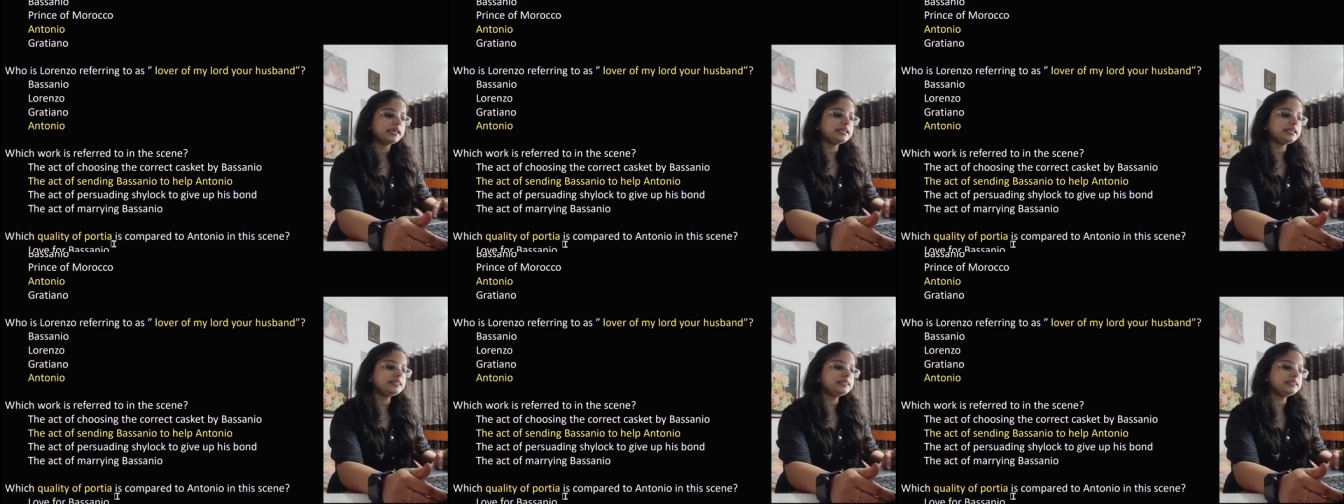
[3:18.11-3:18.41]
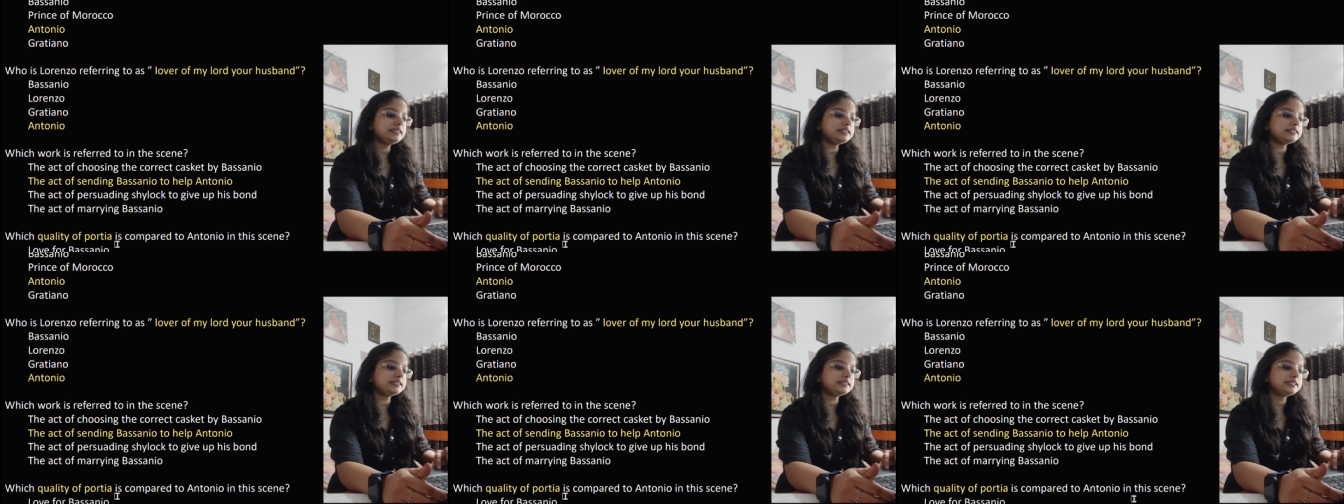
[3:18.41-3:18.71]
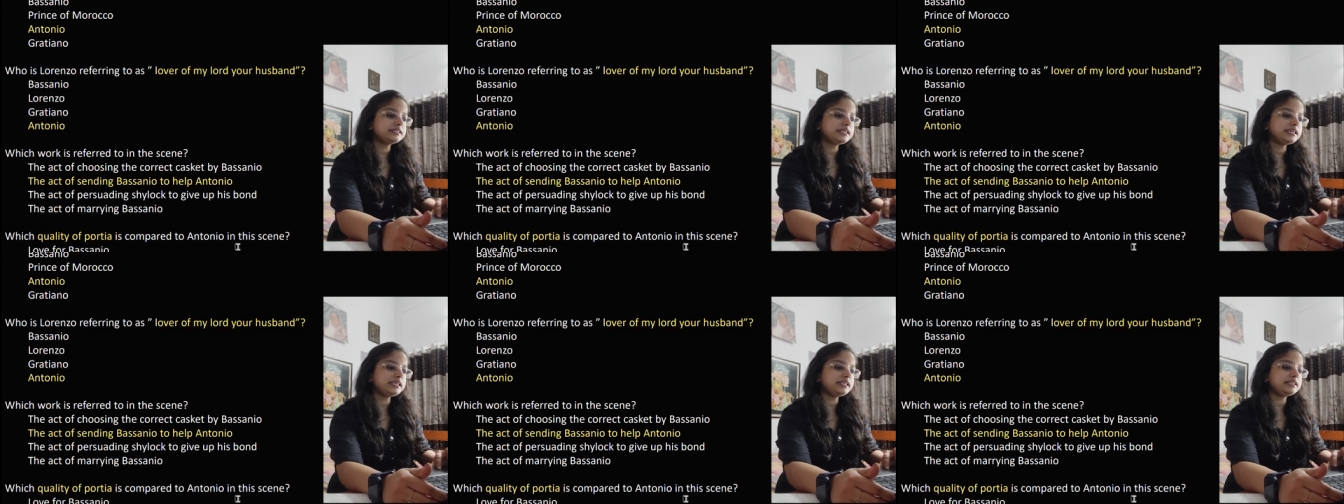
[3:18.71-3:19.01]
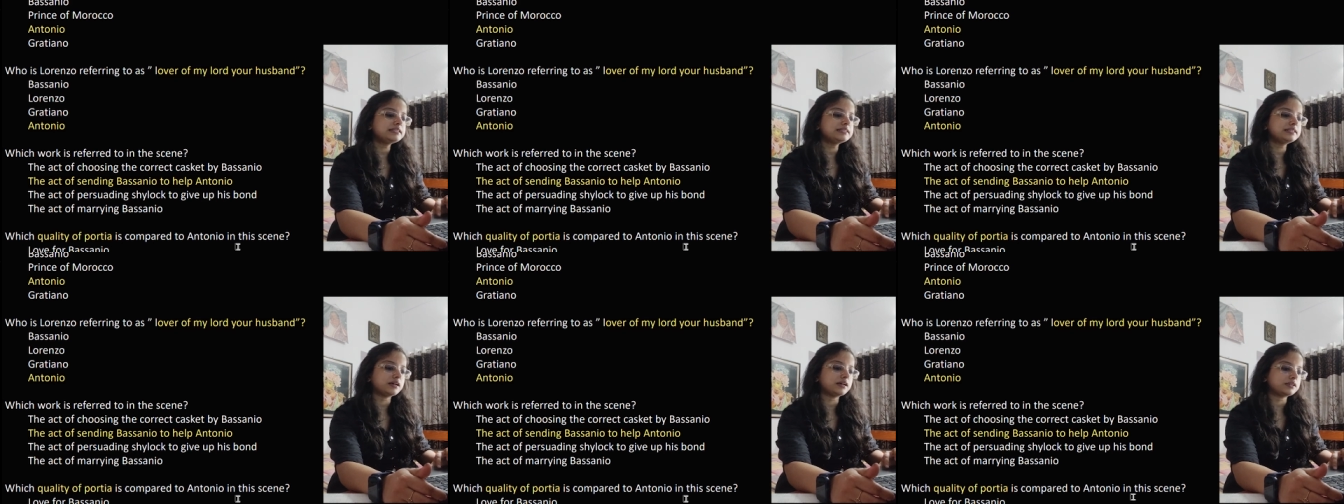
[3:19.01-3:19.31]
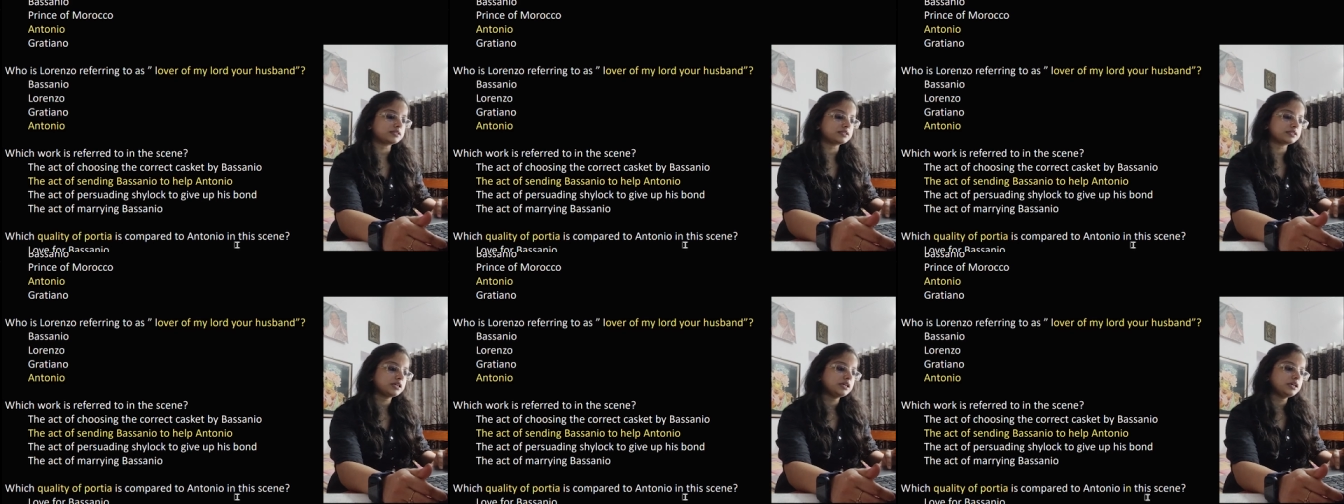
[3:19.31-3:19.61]
In this scene is
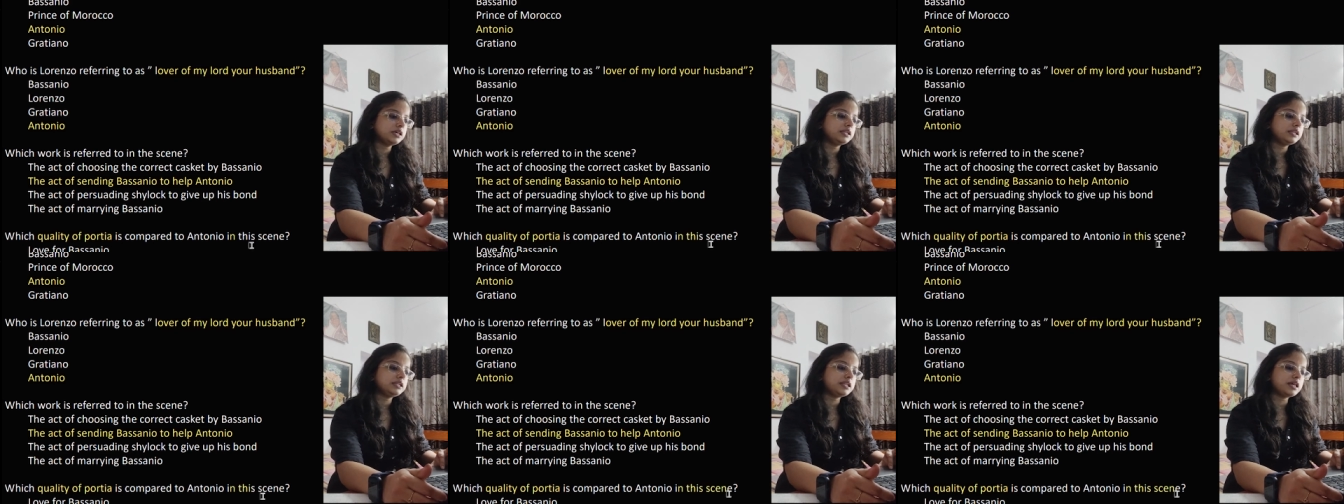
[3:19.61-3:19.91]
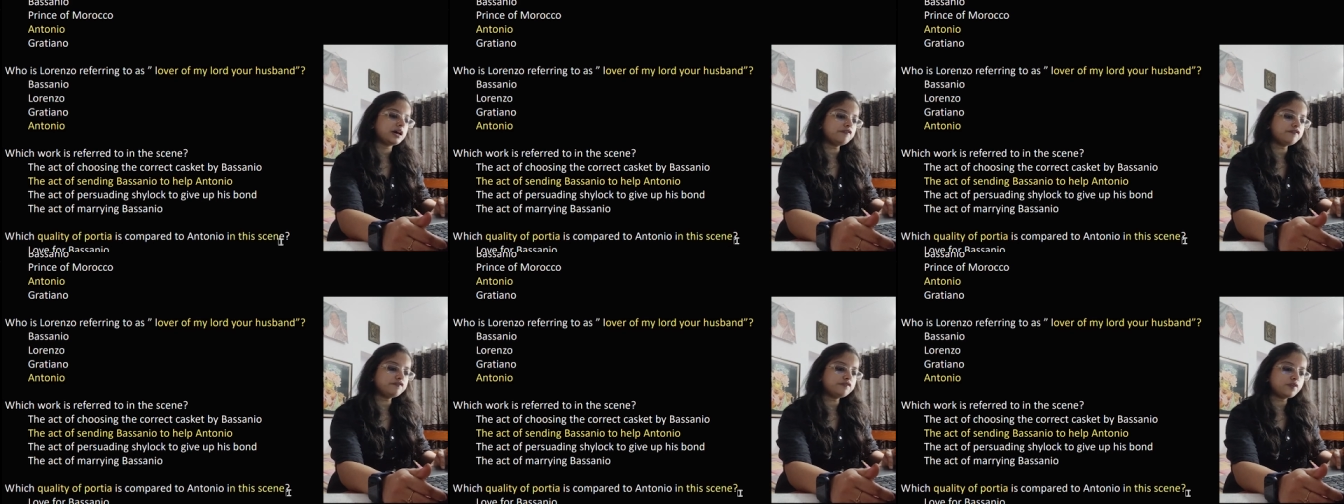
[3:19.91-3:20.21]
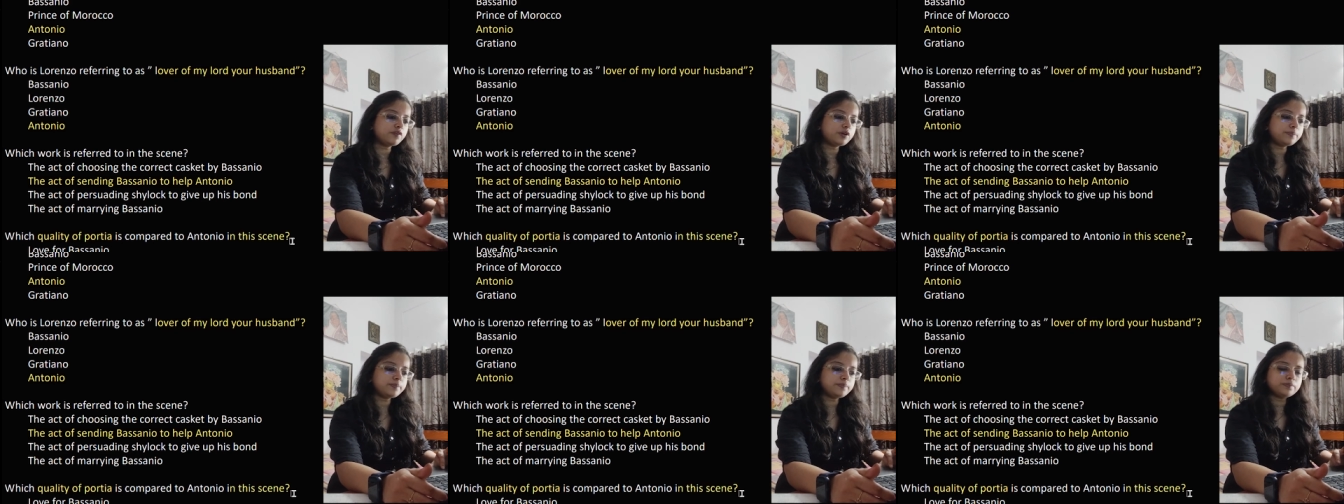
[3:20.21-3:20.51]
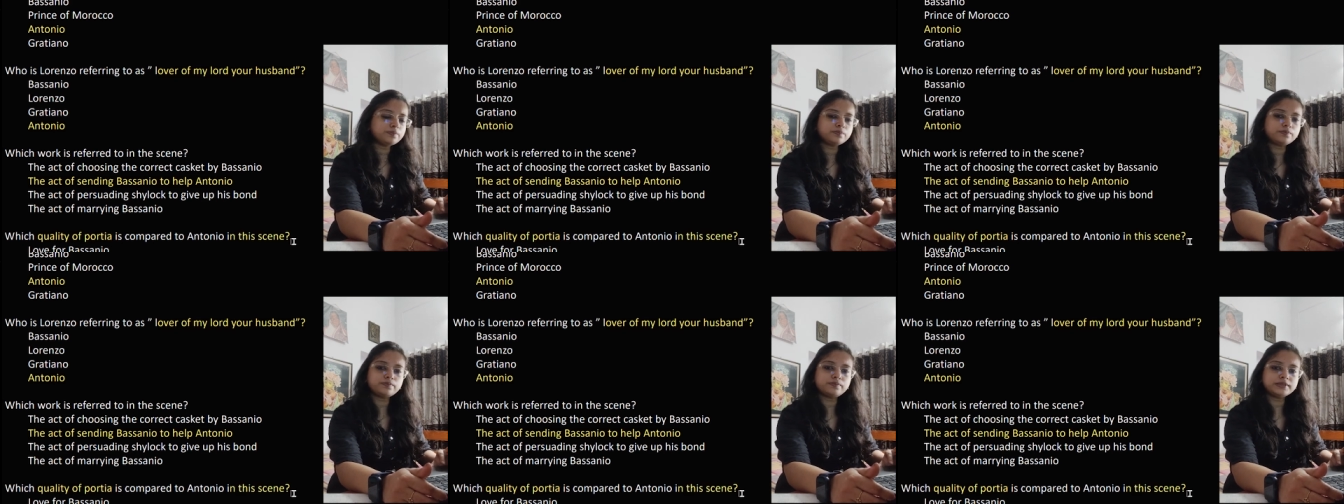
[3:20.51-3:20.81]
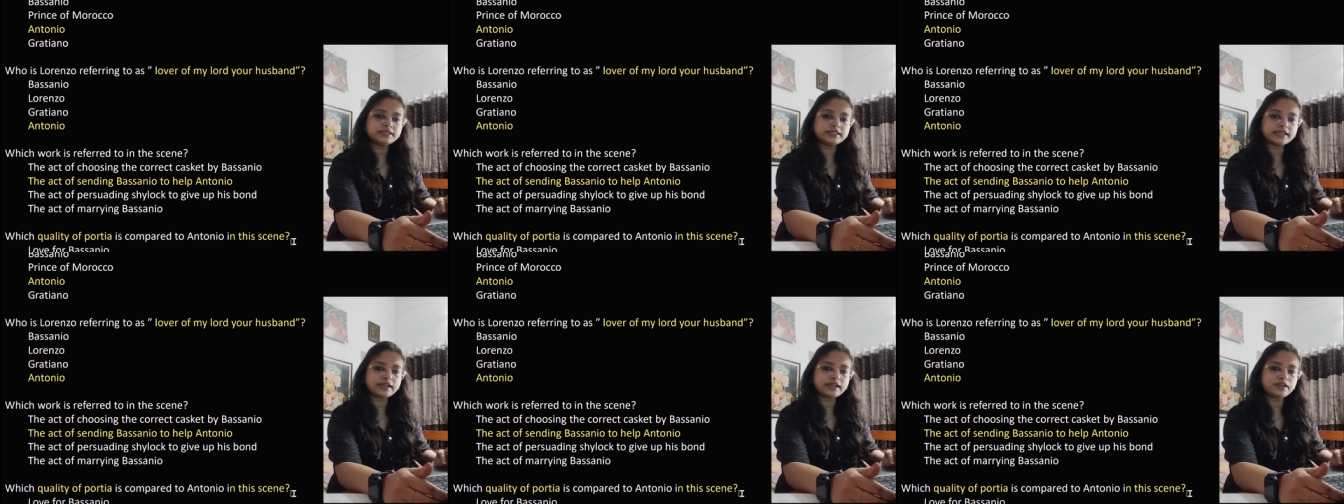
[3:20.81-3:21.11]
asked love for
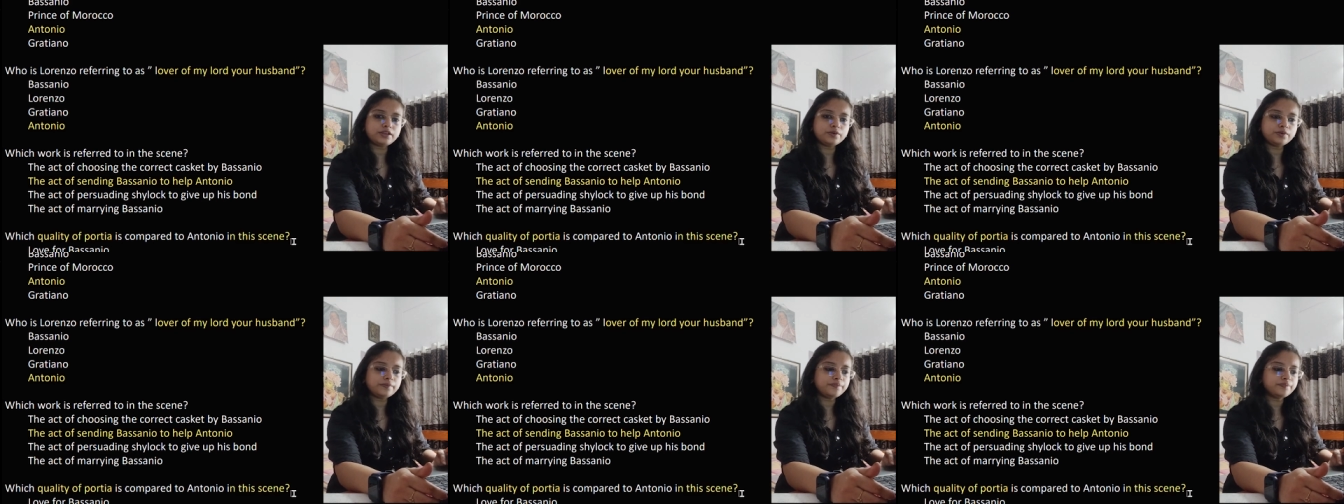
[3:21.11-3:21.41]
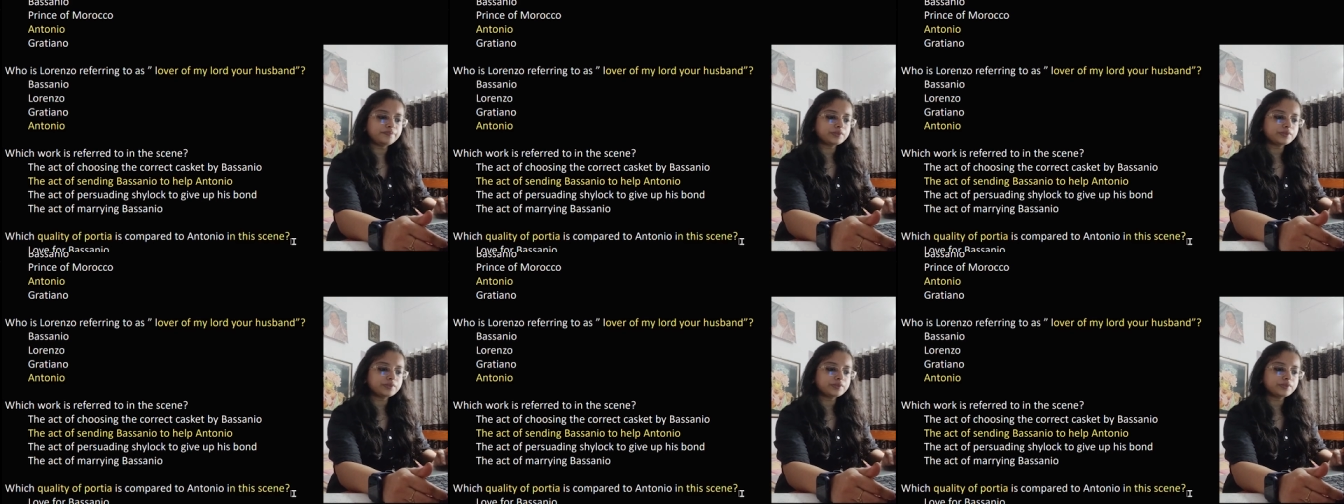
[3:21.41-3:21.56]
Bassanio,